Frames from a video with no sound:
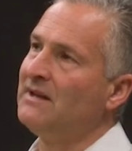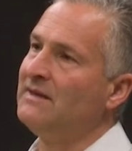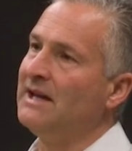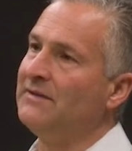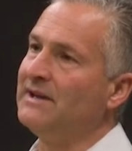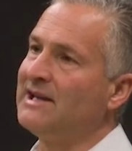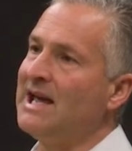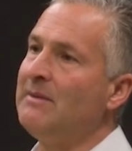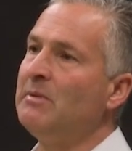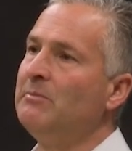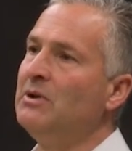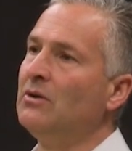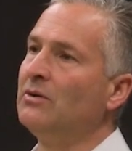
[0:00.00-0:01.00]
that the
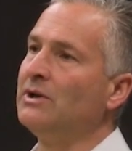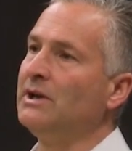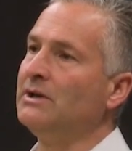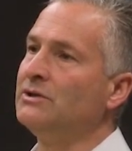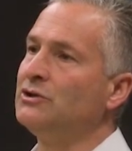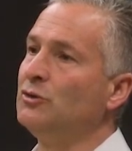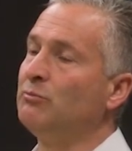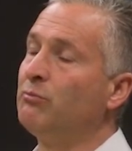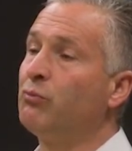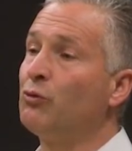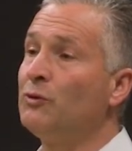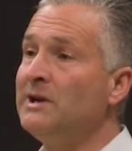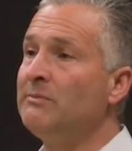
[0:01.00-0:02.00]
capability to
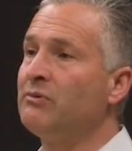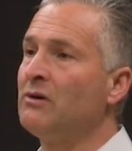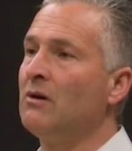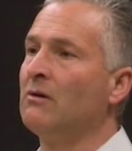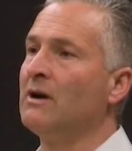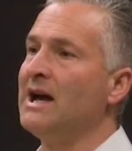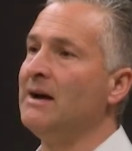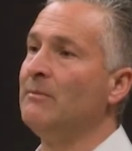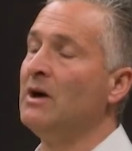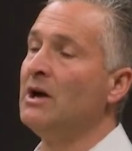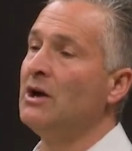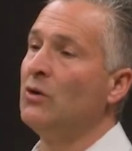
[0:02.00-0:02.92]
pre-program